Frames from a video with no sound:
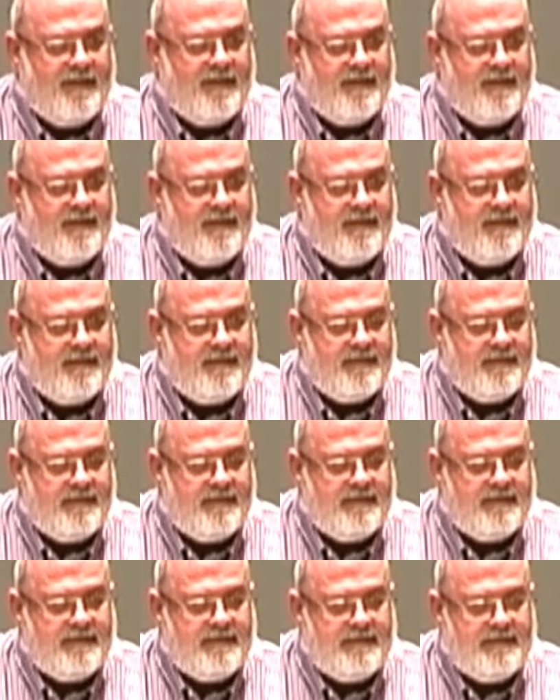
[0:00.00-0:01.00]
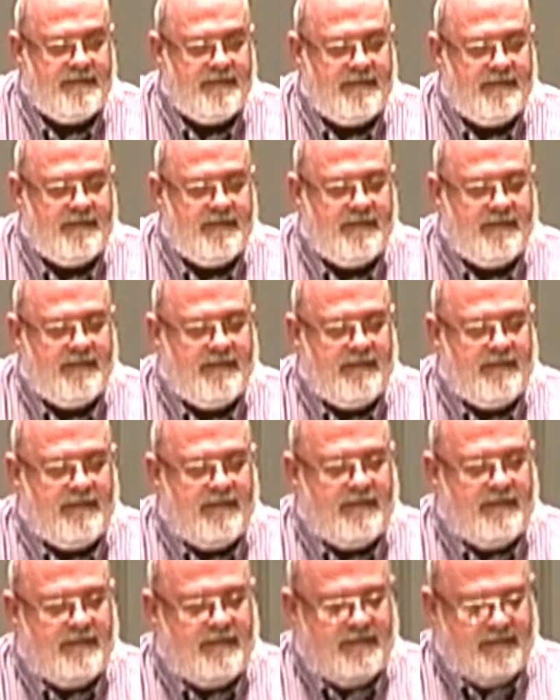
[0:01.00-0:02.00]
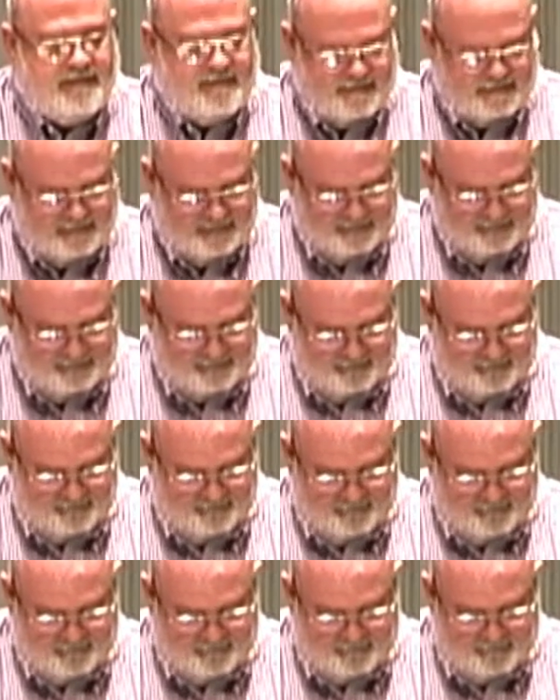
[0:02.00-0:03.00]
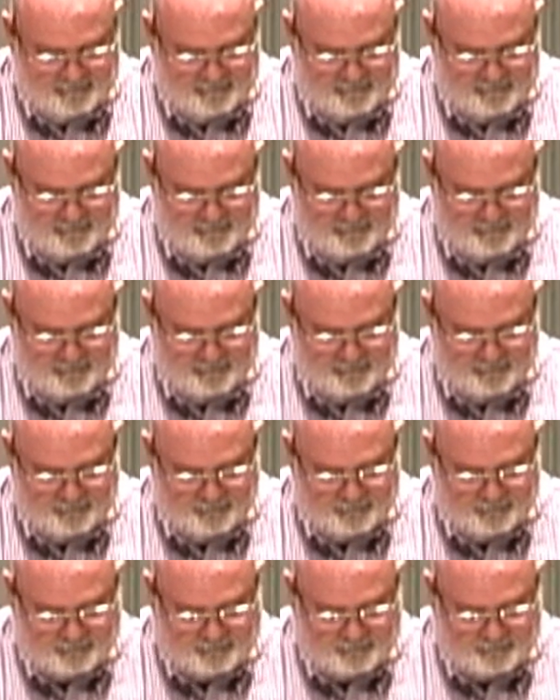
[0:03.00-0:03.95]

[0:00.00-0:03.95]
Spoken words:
(silence)